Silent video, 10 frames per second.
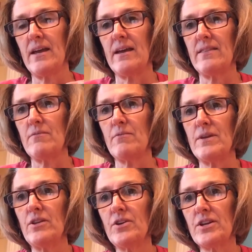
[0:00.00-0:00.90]
And then when
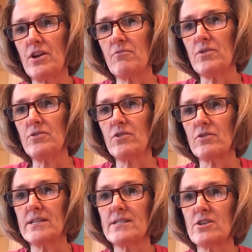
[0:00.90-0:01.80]
we look at our ruler,
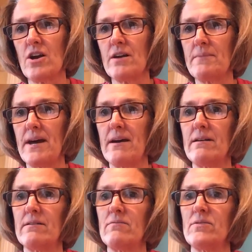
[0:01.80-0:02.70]
let's talk
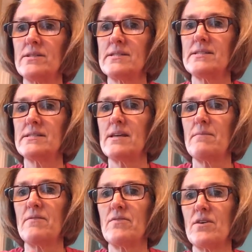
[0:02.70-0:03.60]
about
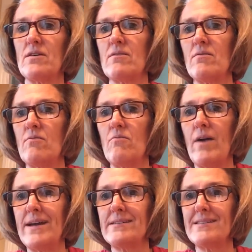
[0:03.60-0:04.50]
some of the
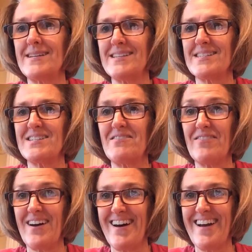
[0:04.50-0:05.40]
ways that it's
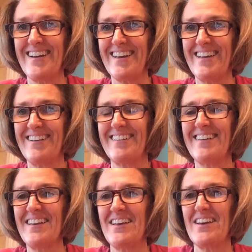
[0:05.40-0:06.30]
divided.
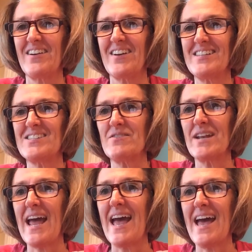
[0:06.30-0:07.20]
All right, so
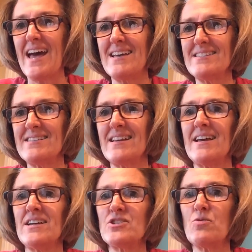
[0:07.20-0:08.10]
it has
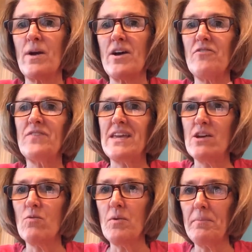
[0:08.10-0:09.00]
12
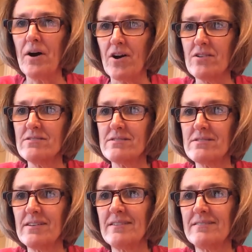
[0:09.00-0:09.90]
equal parts,